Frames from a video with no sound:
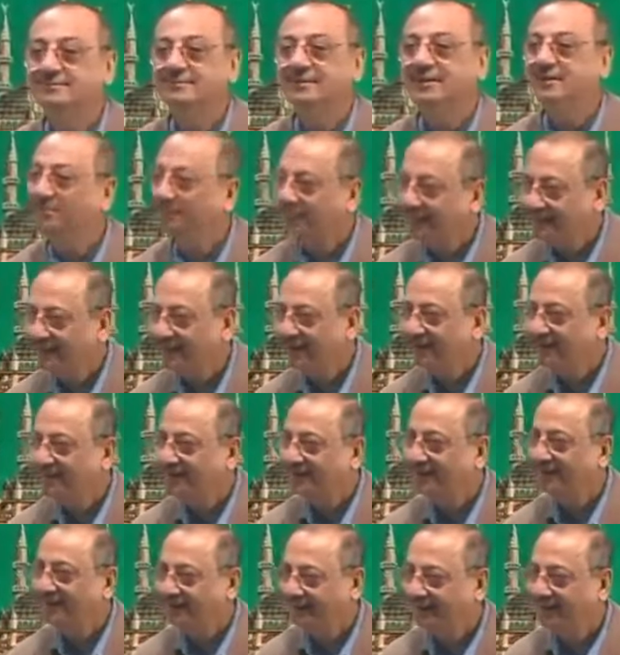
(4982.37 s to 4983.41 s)
Badal.
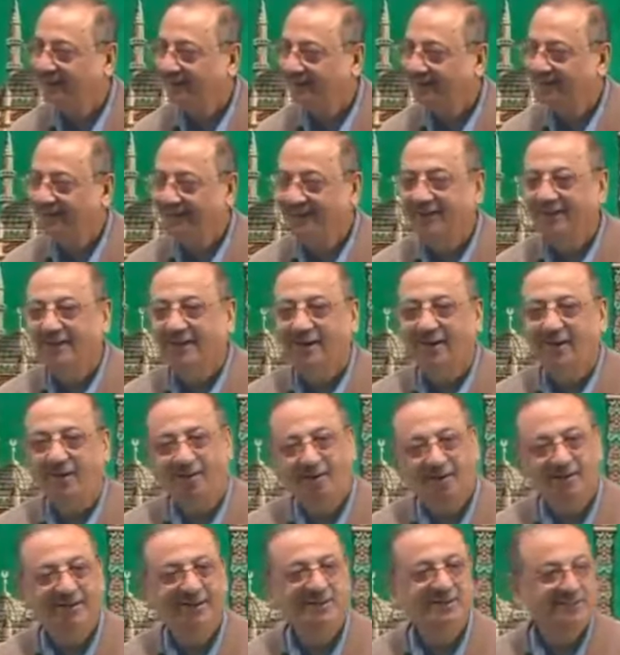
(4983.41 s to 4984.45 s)
All
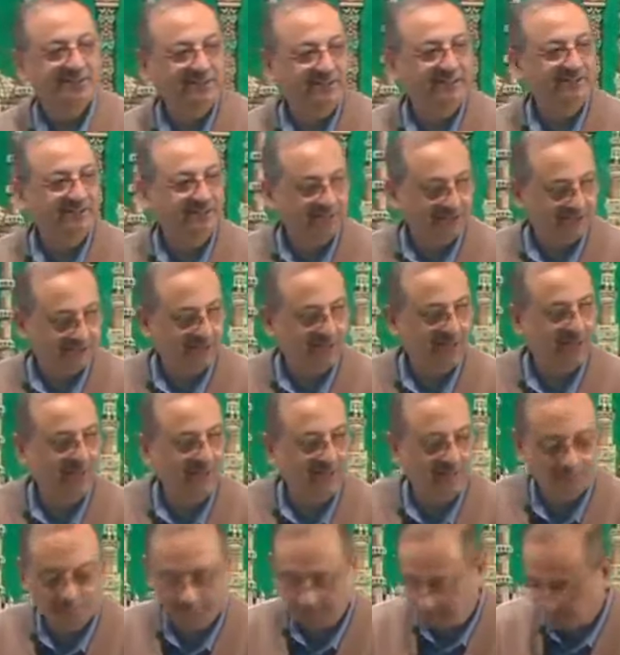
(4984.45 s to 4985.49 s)
these things,
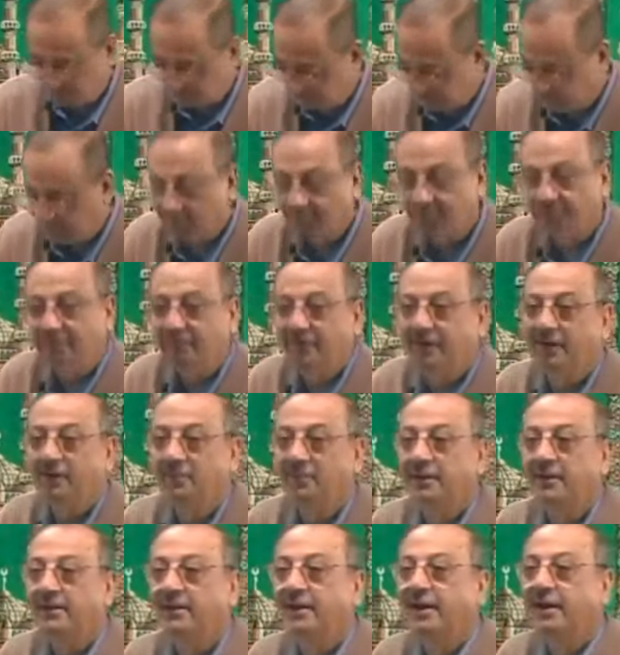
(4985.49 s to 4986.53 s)
inshallah, will
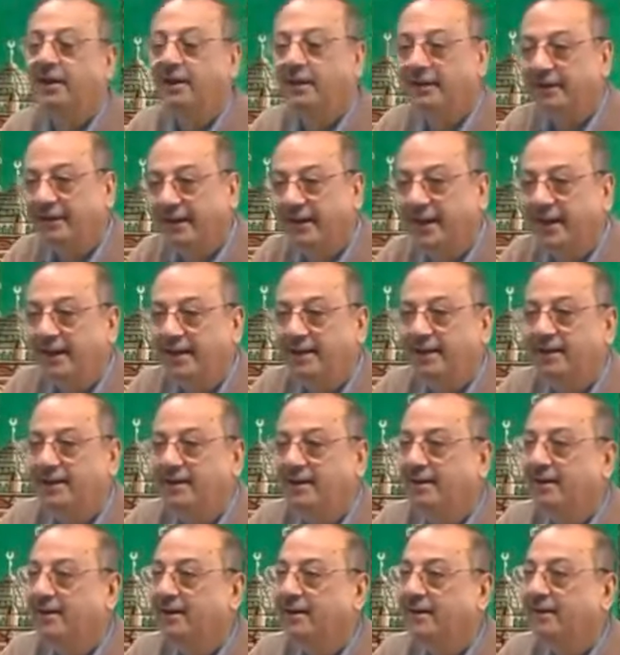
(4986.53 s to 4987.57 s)
be again
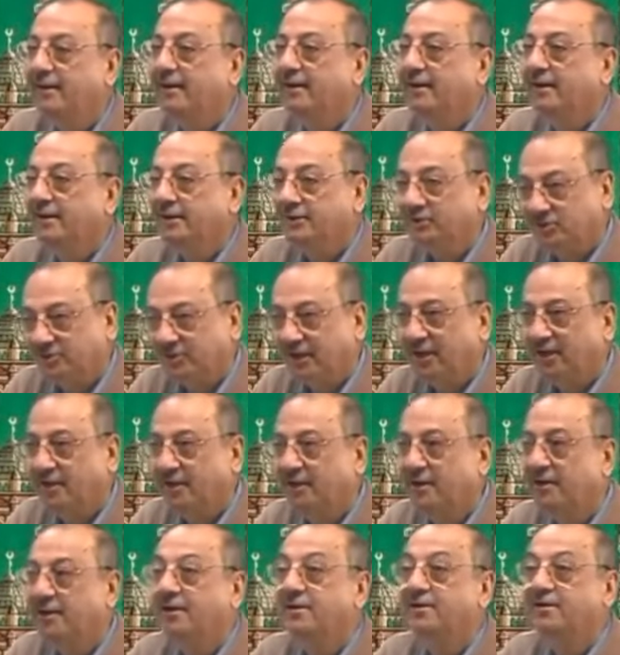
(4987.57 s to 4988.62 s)
studied
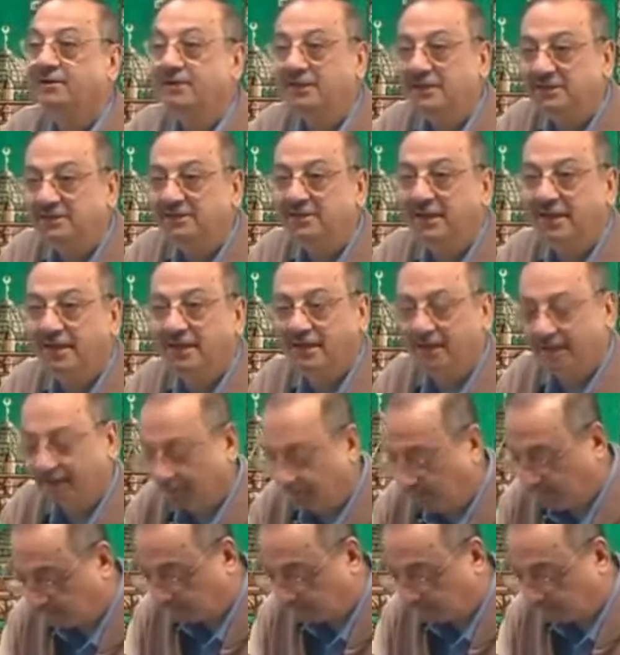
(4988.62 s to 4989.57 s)
in detail in book